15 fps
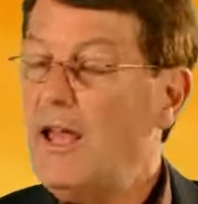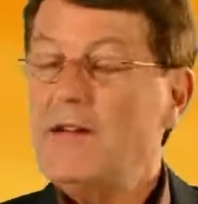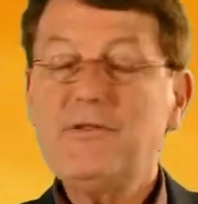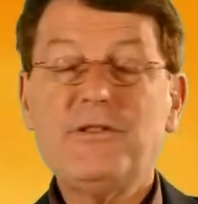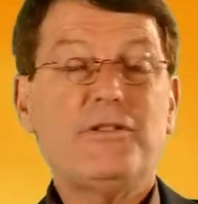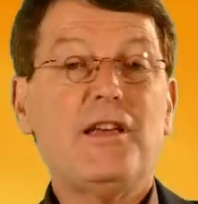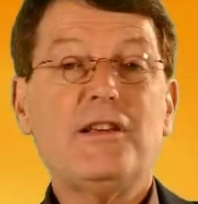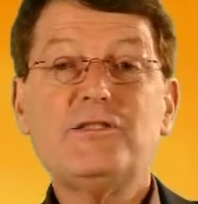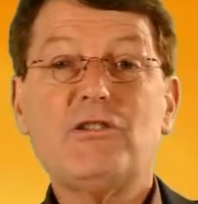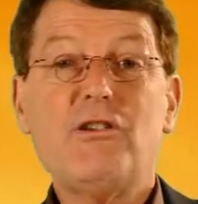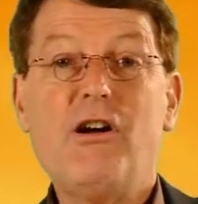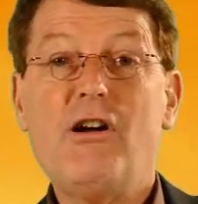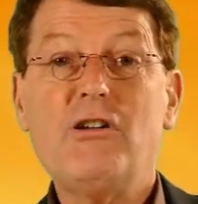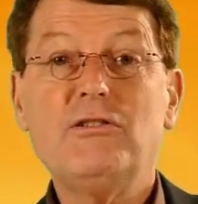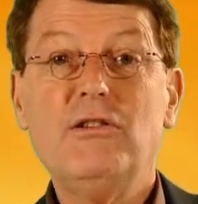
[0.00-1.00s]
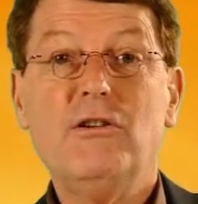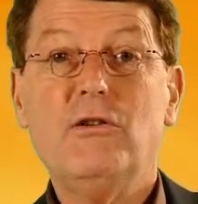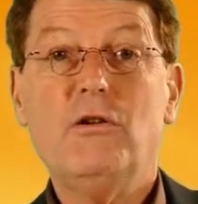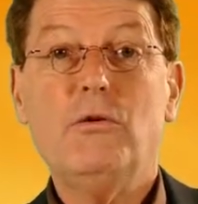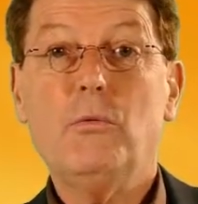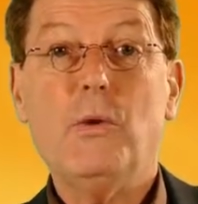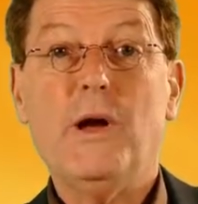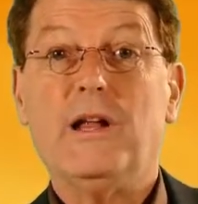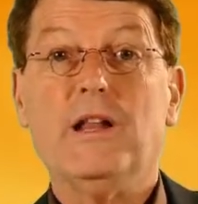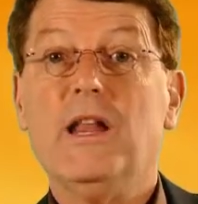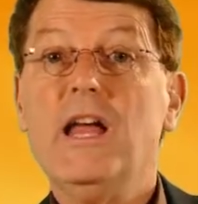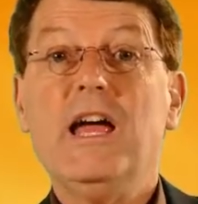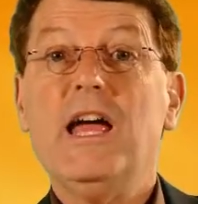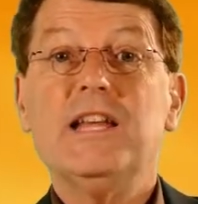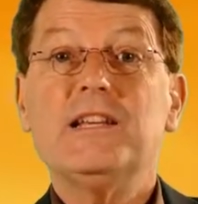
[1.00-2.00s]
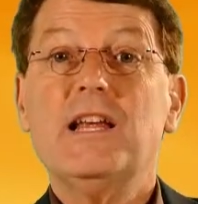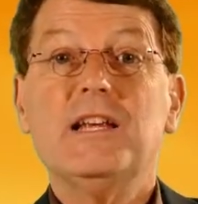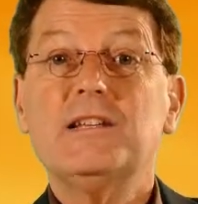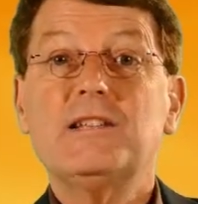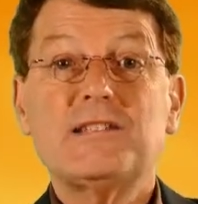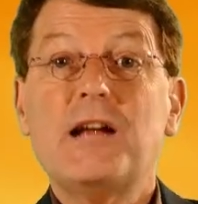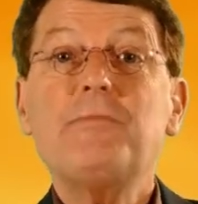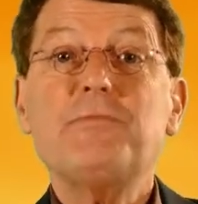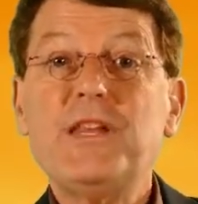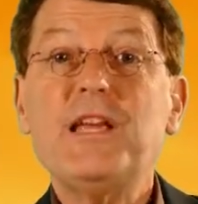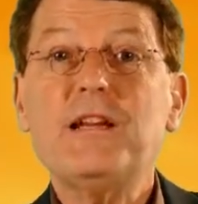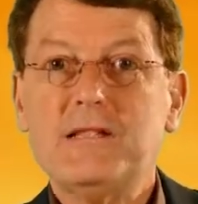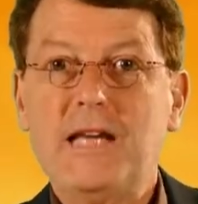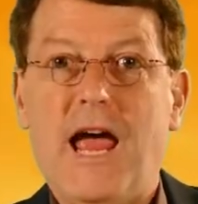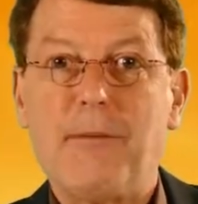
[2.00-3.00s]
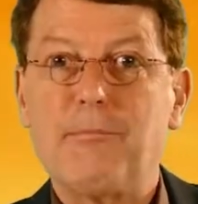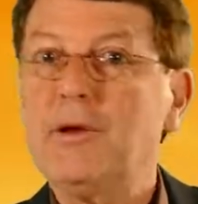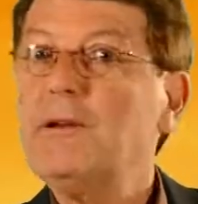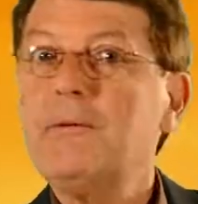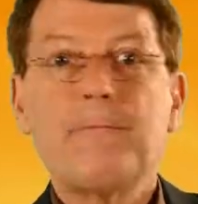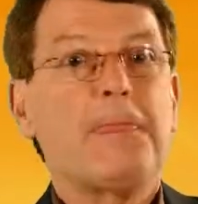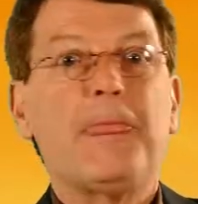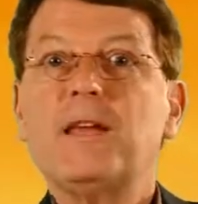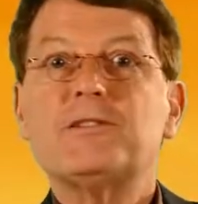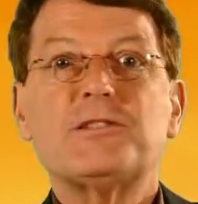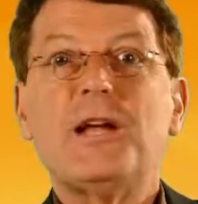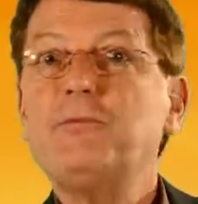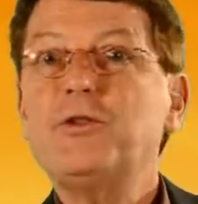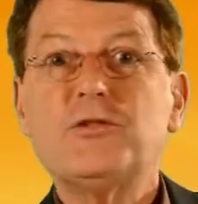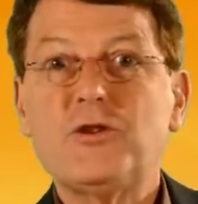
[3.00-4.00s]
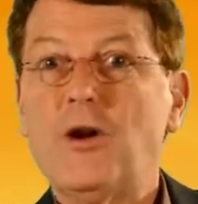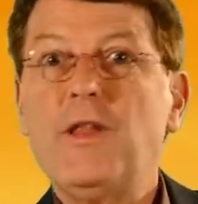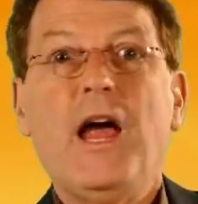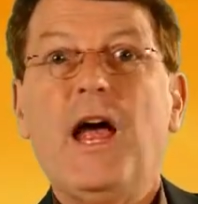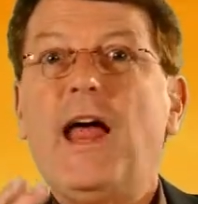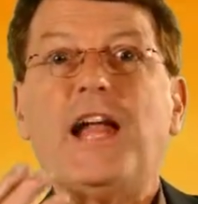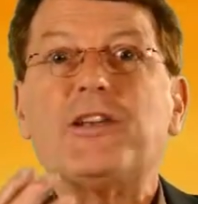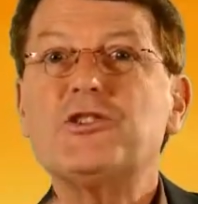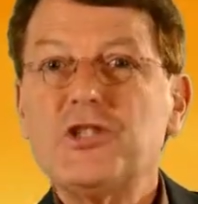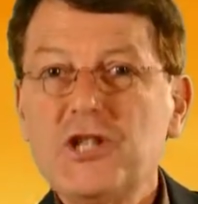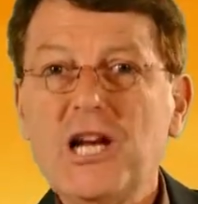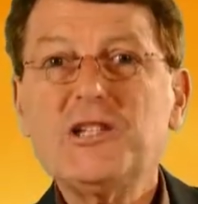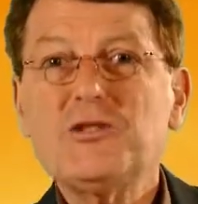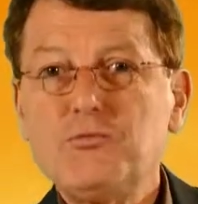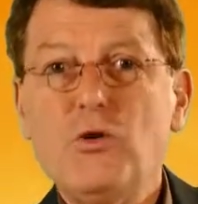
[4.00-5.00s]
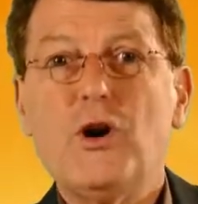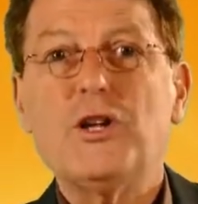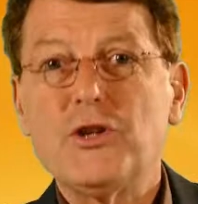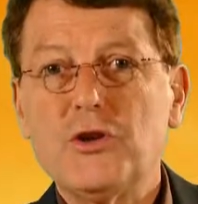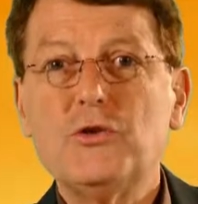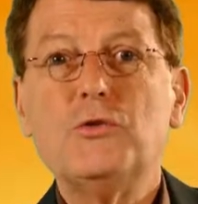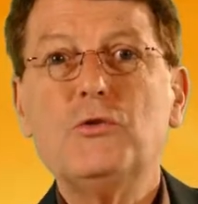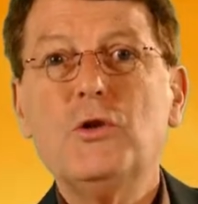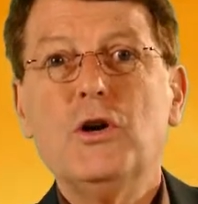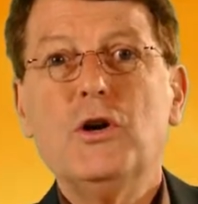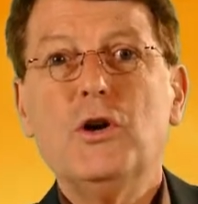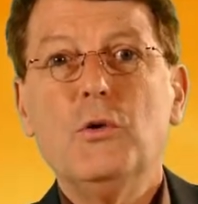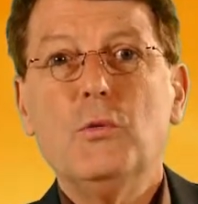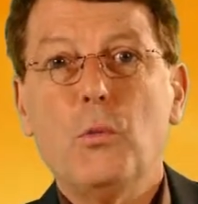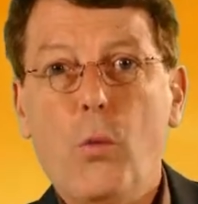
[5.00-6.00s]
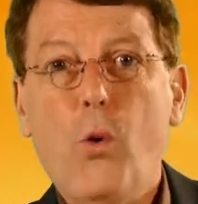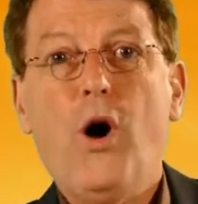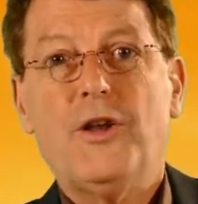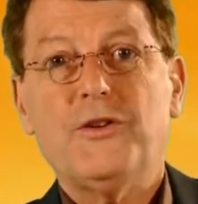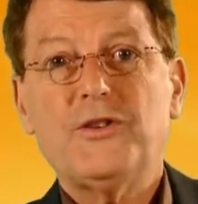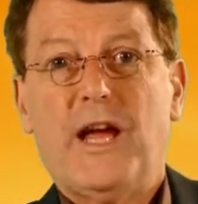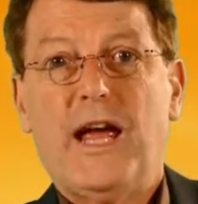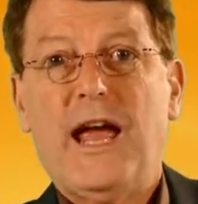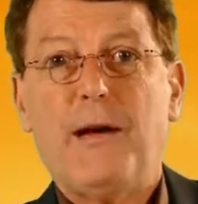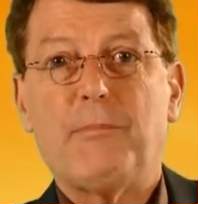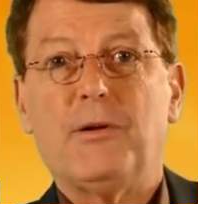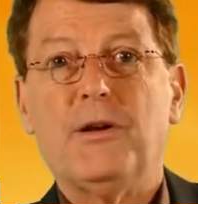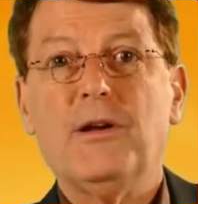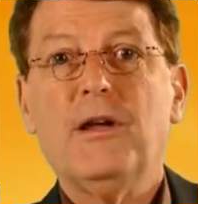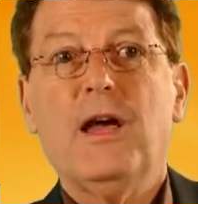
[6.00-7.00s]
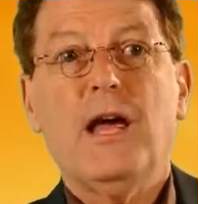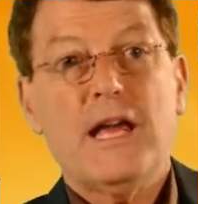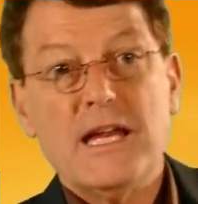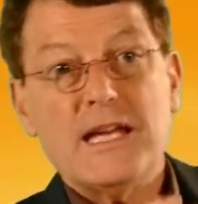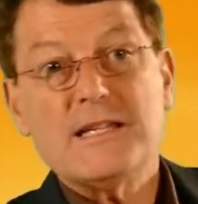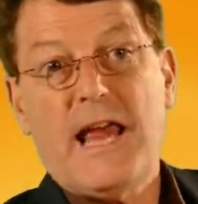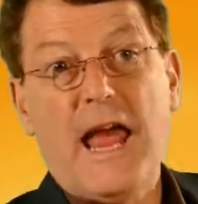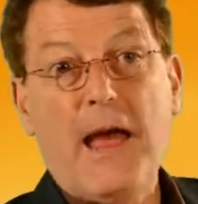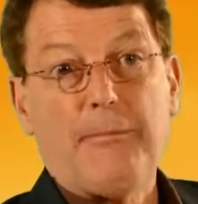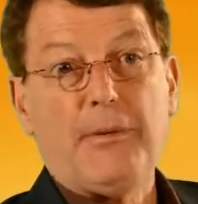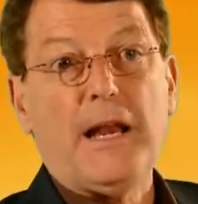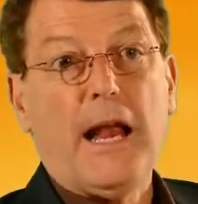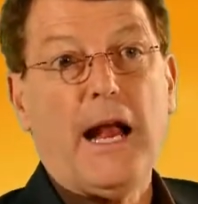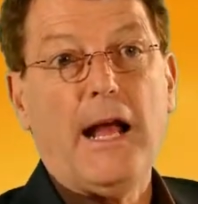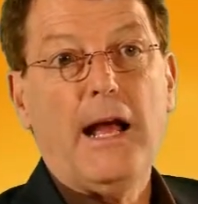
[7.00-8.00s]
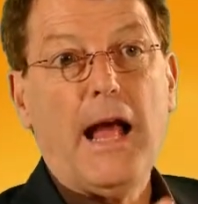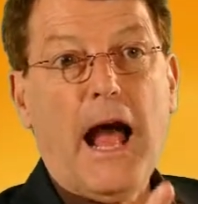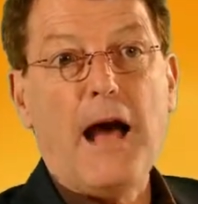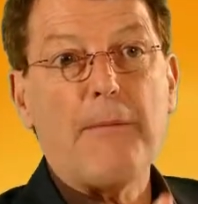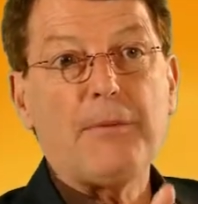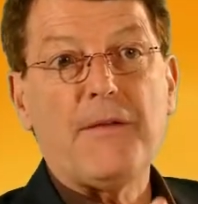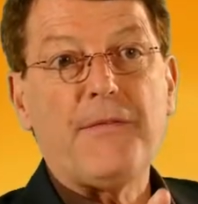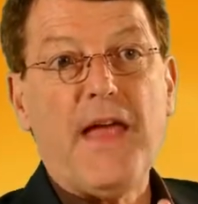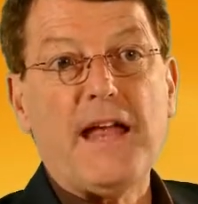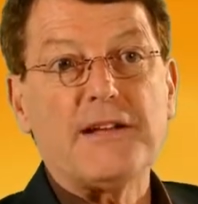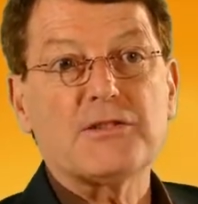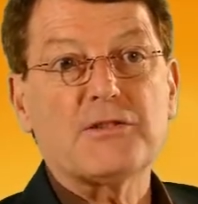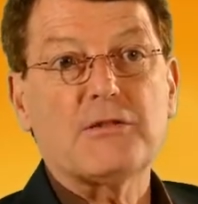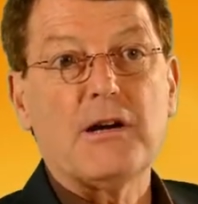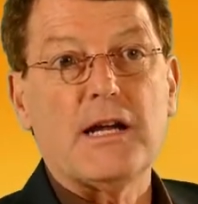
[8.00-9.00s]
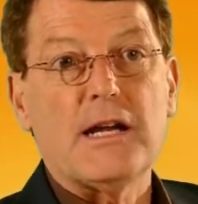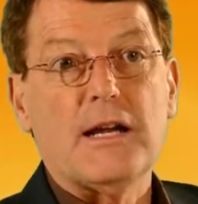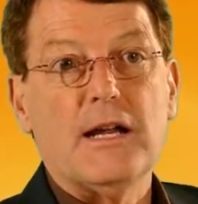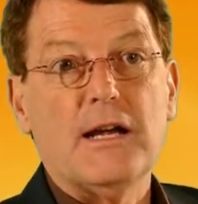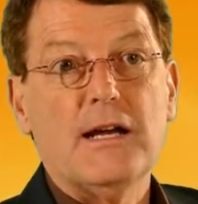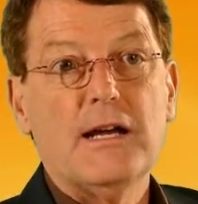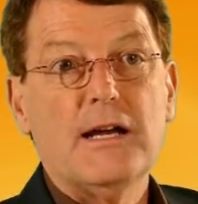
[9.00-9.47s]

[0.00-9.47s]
Everything's gone well. Something has happened, something is odd, and just what you want to happen is happening up in that screen.